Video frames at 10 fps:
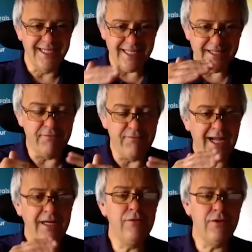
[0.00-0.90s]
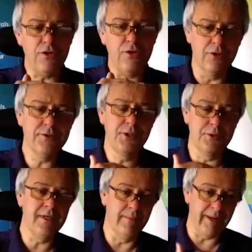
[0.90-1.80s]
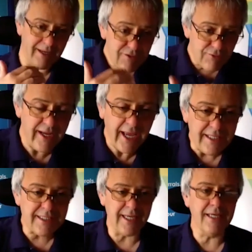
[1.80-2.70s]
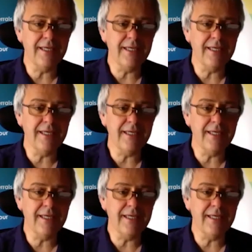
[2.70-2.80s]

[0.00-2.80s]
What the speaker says: The value that you're talking about creating